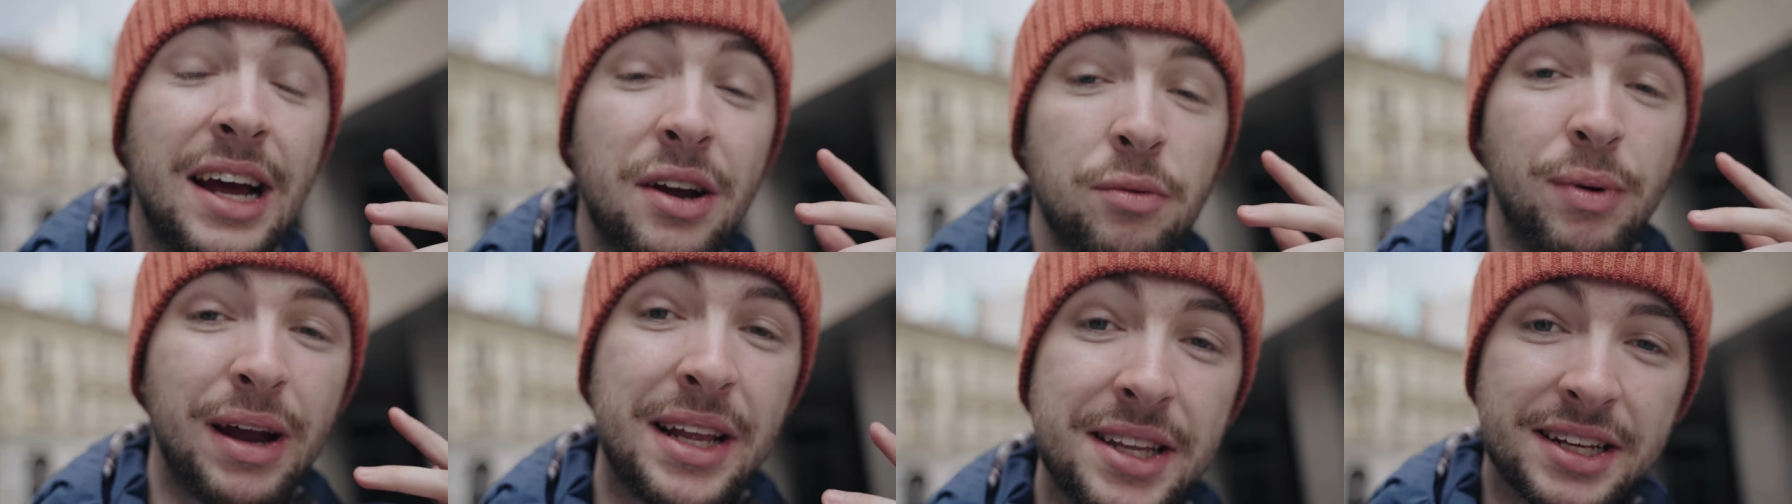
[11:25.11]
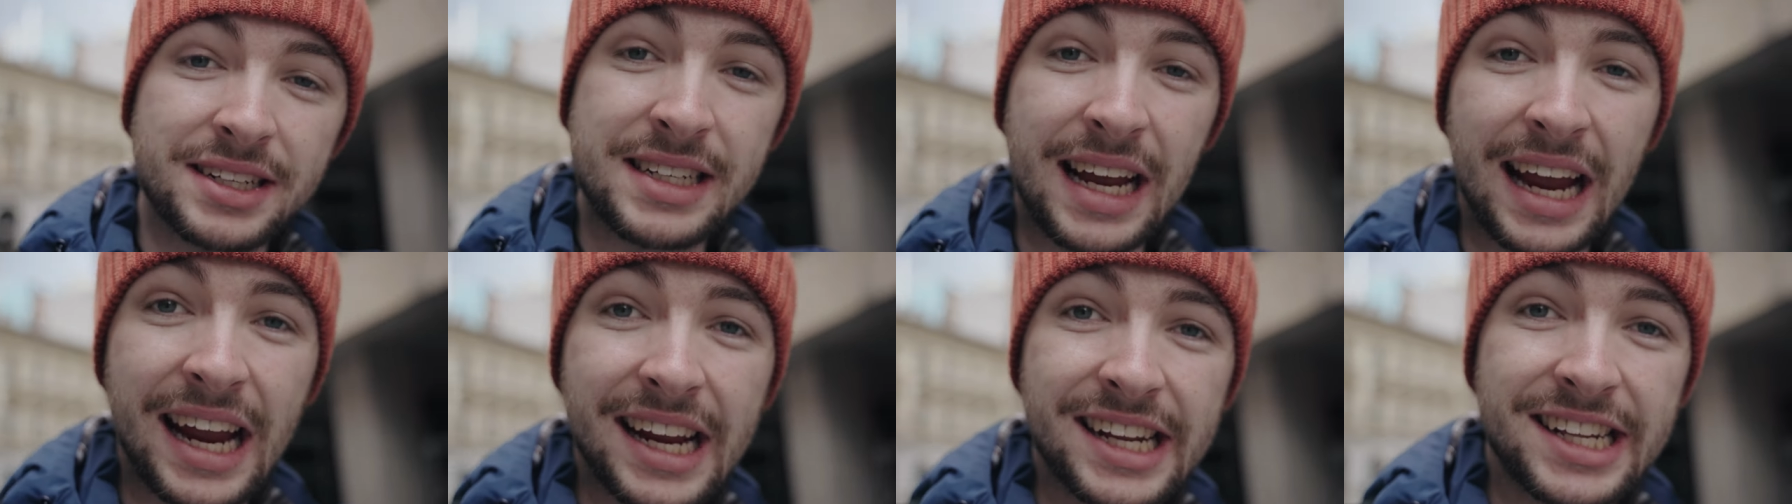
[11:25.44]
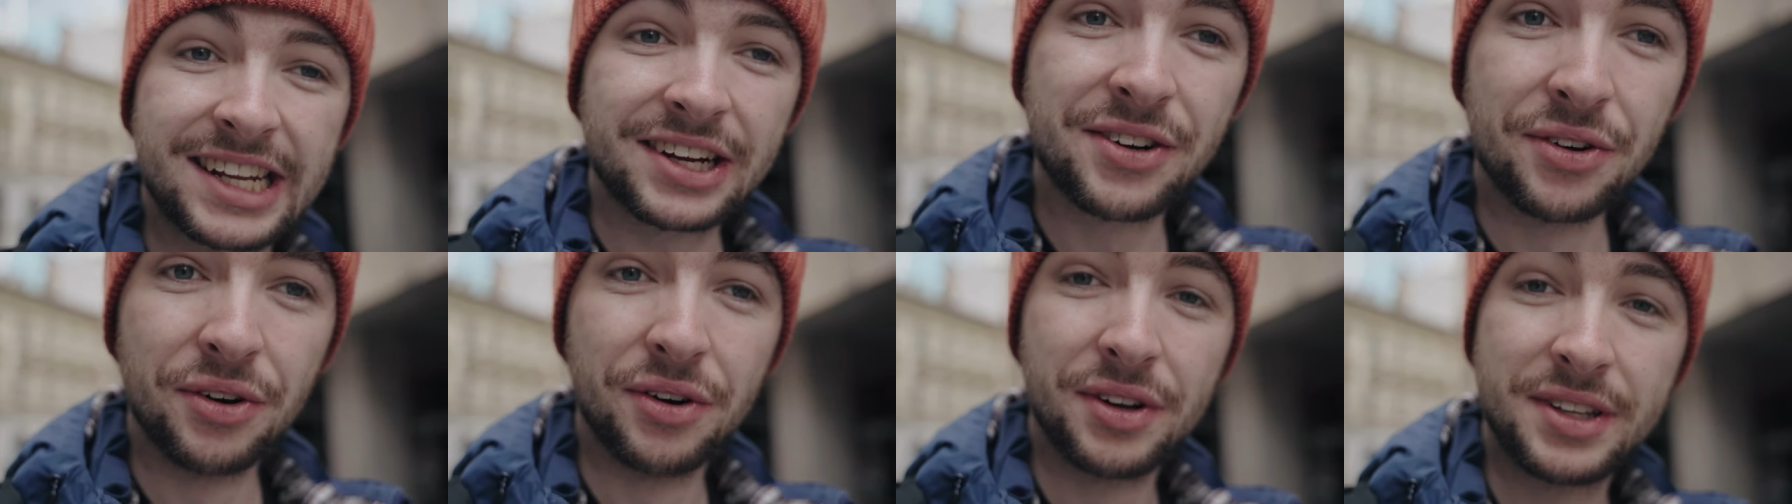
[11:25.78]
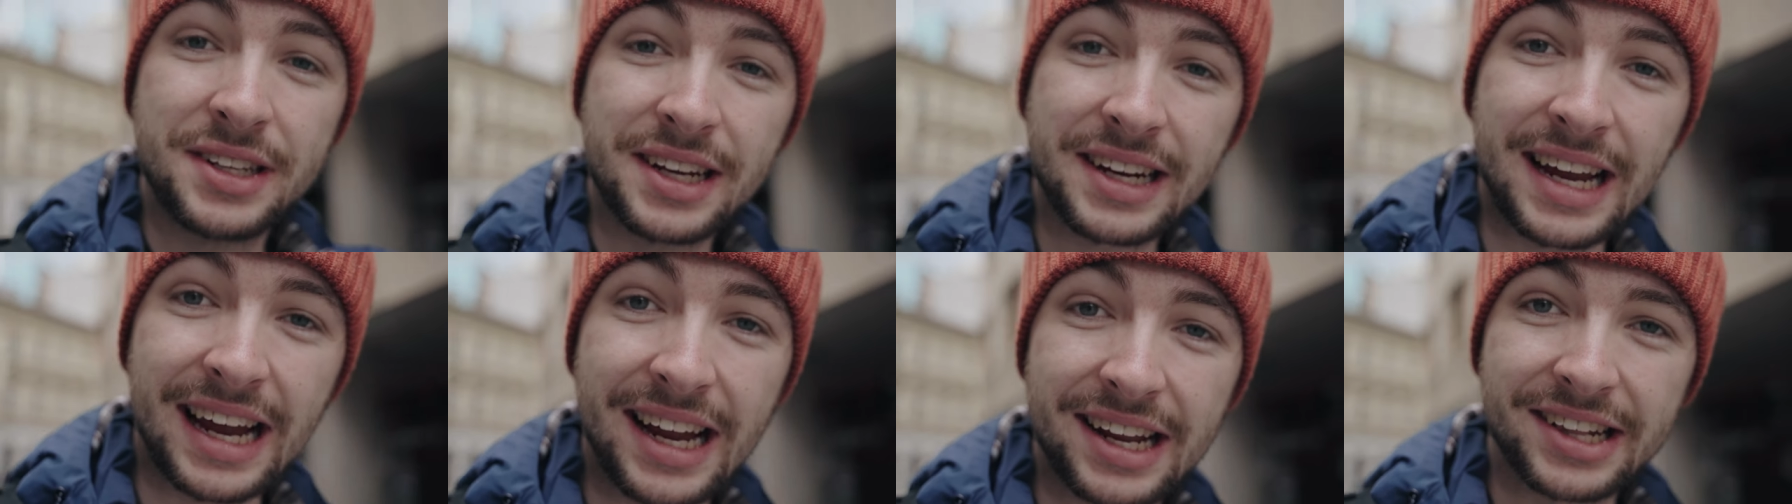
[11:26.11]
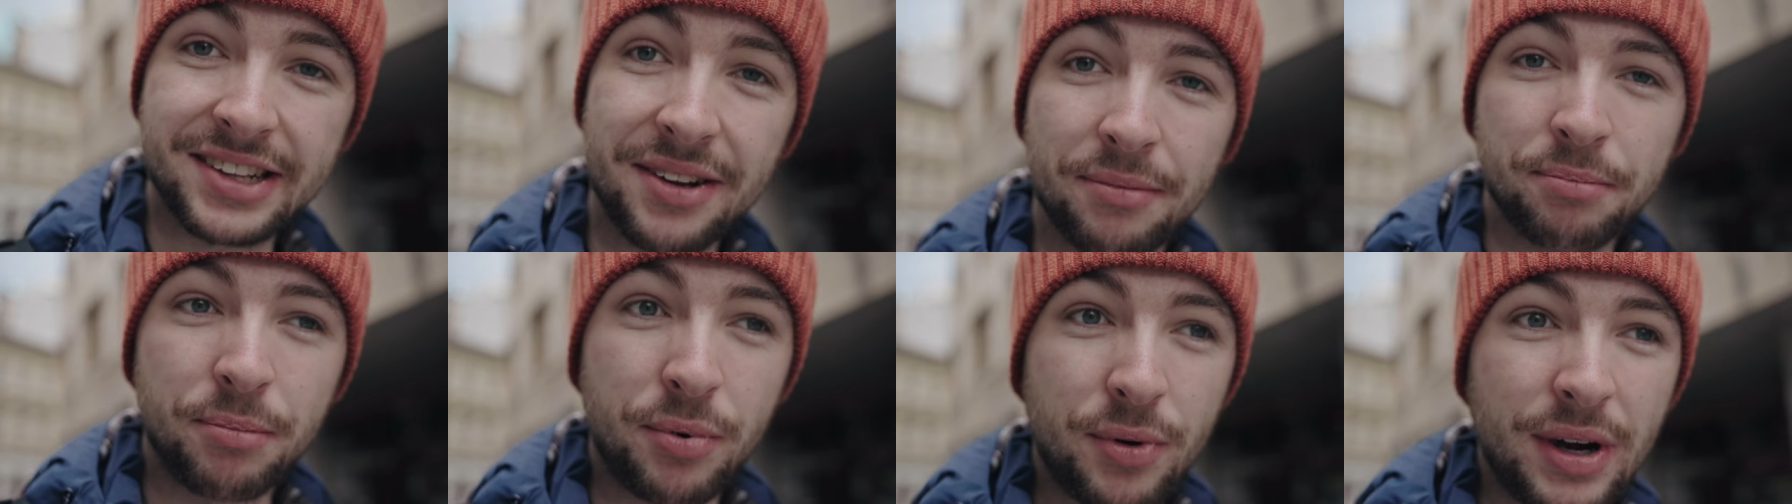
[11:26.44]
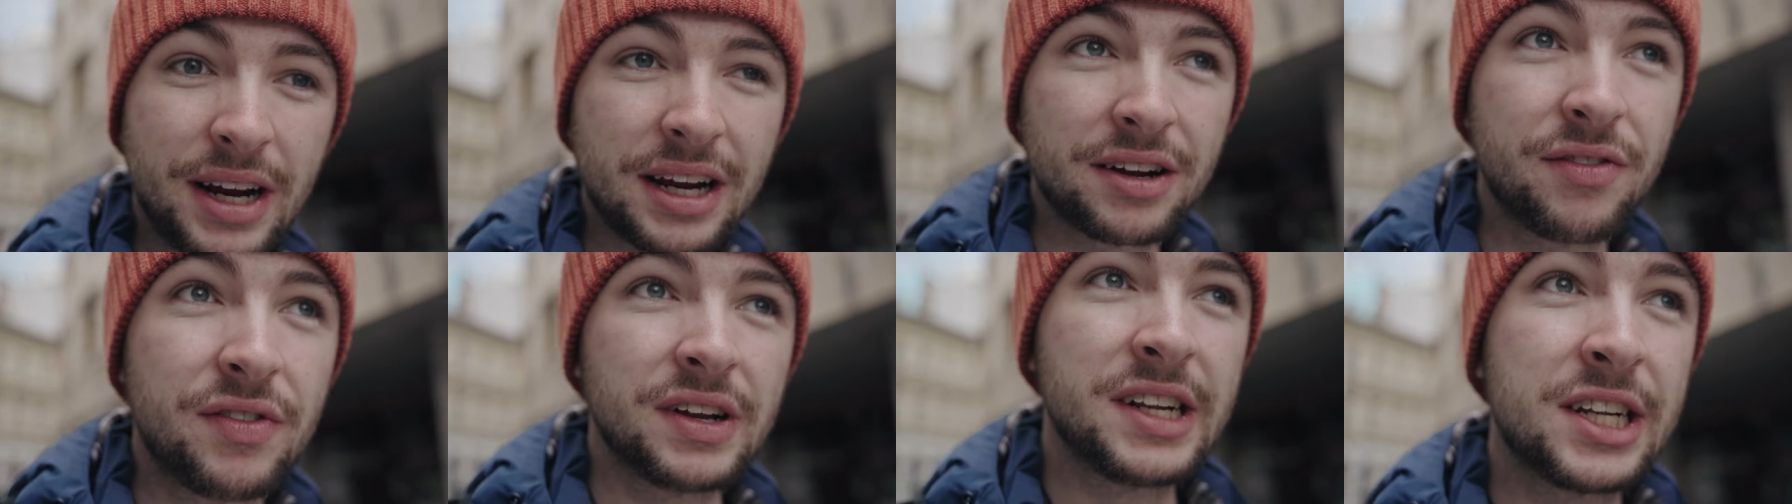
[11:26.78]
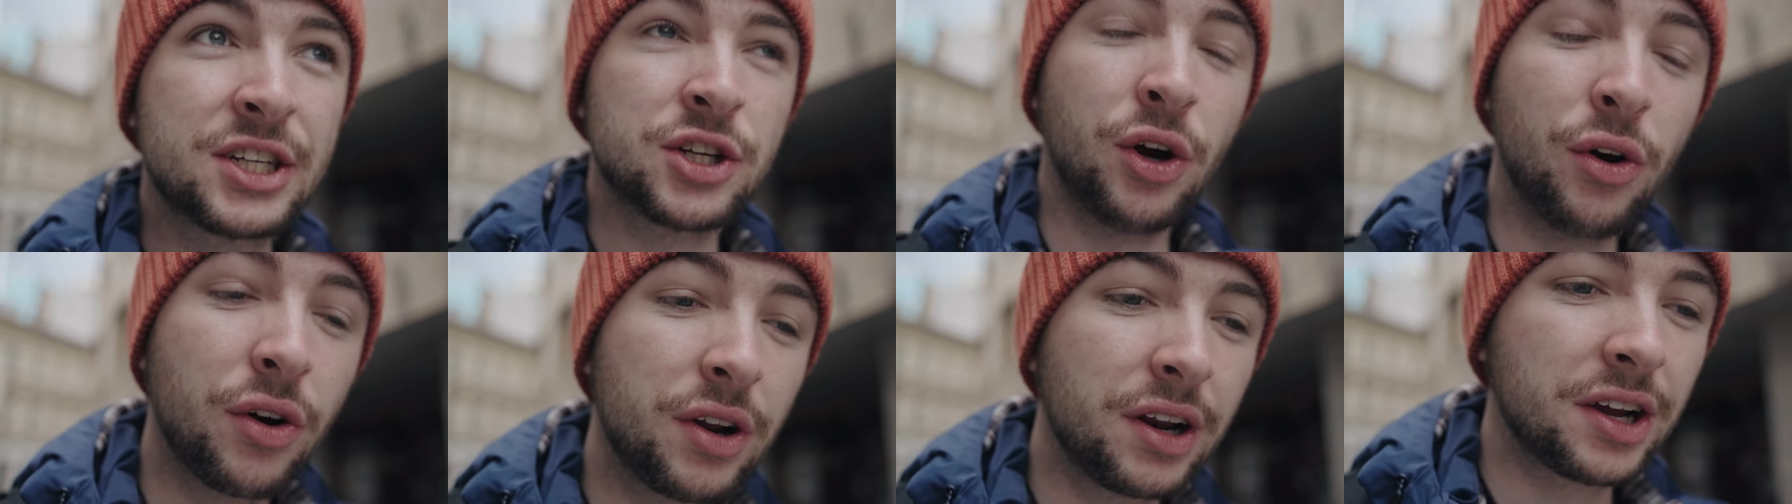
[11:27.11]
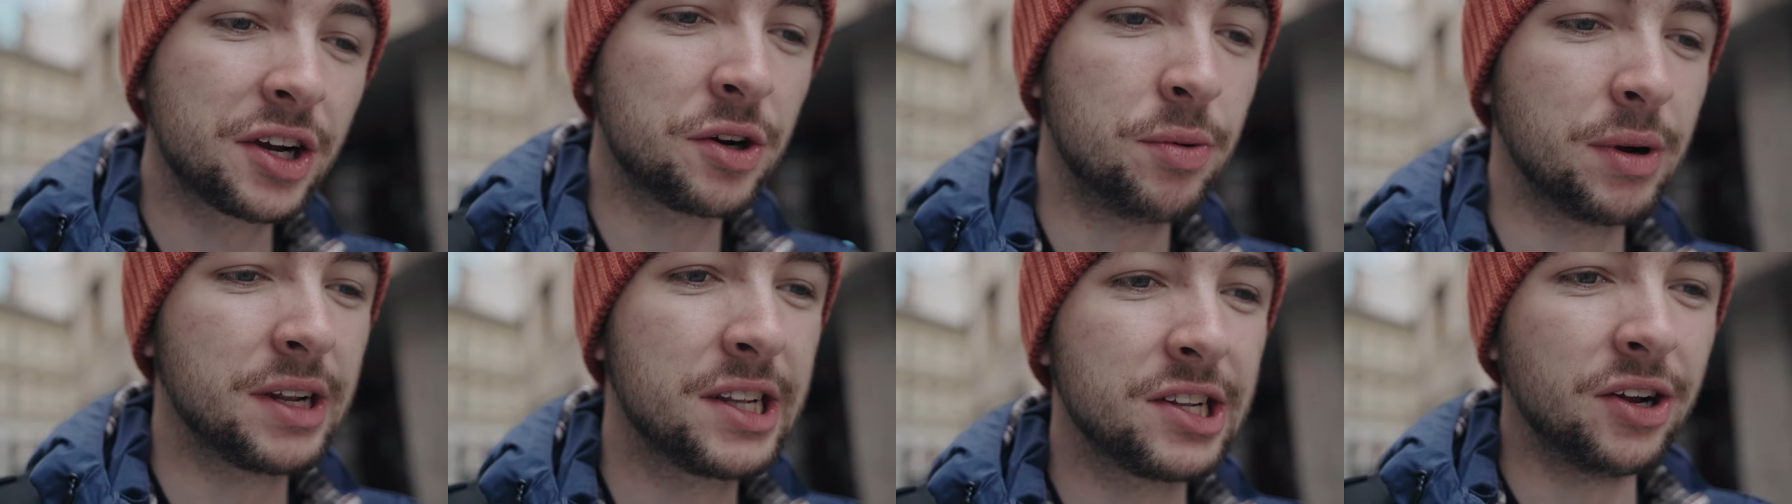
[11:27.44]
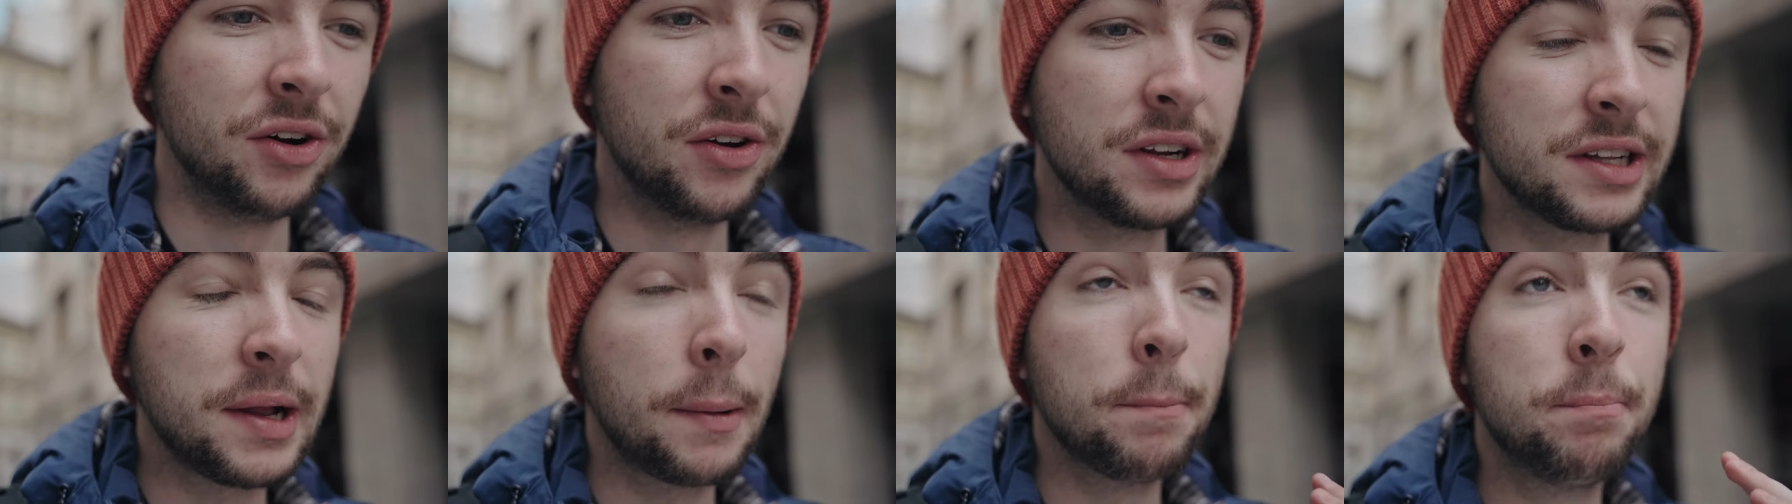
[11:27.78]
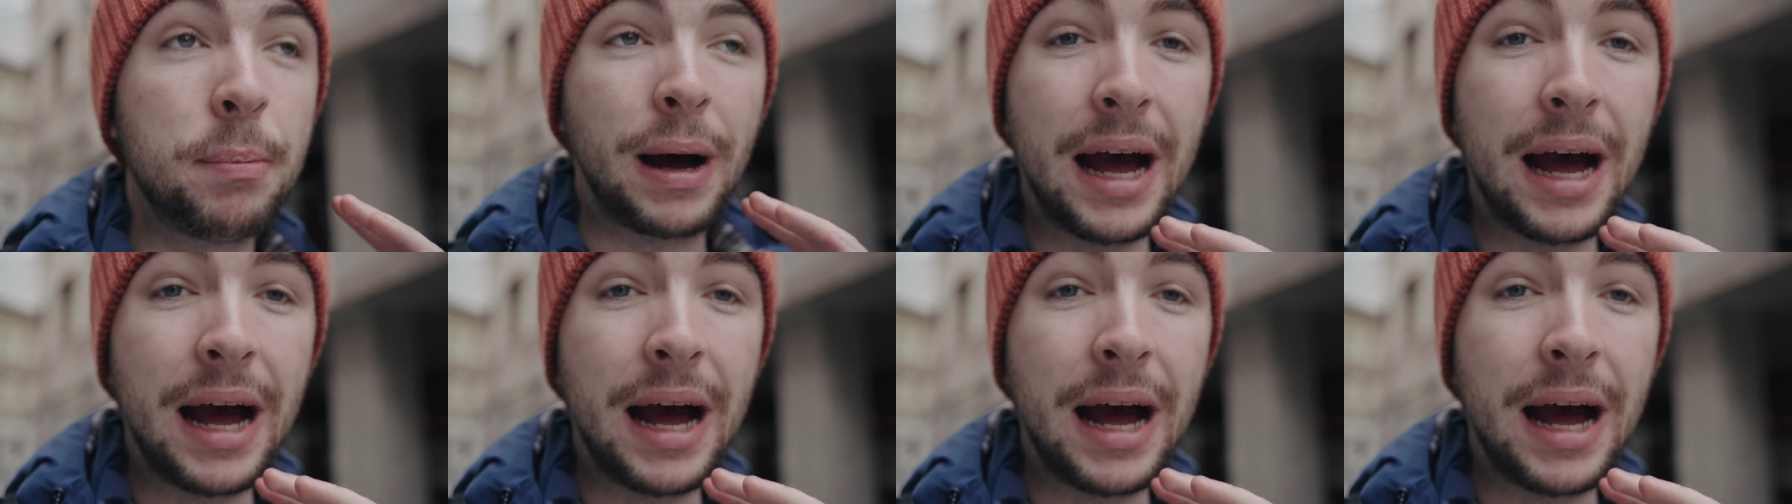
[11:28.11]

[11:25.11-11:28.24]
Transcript: I went to Tesco to get some breakfast chocolate croissants.